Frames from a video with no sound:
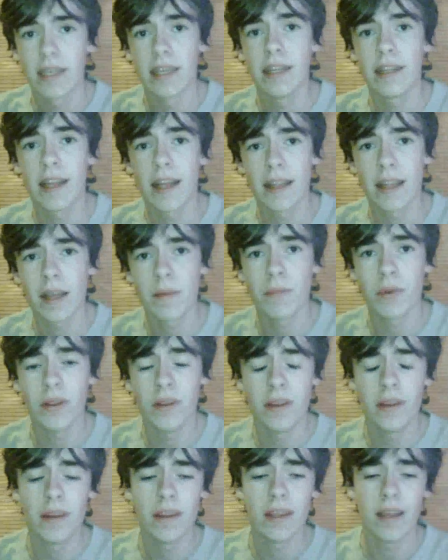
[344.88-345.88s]
hit that like
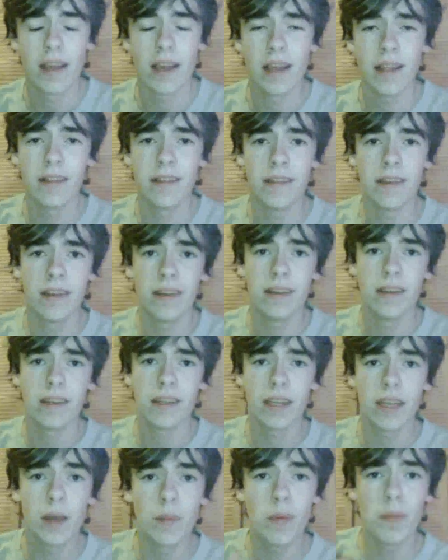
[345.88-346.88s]
button and
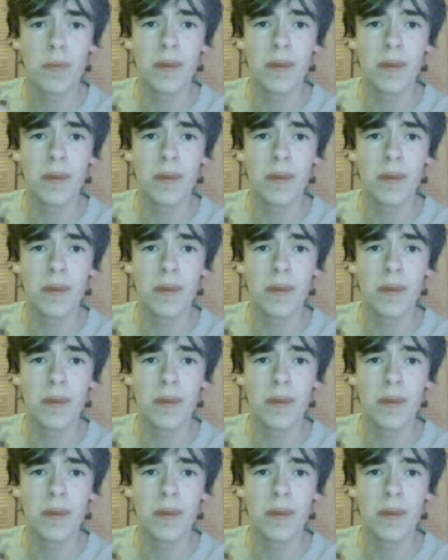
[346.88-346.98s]
keep